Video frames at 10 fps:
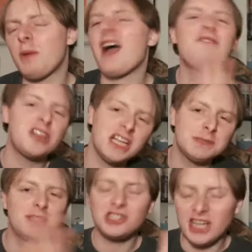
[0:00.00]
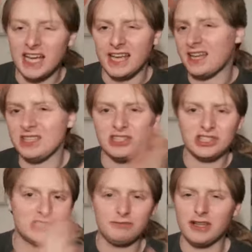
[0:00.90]
but everything's been
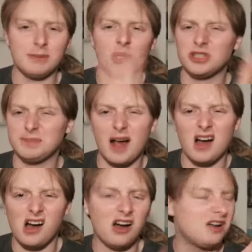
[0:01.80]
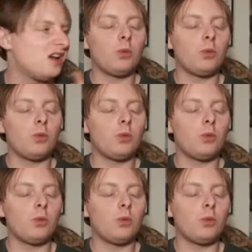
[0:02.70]
changed for the most part.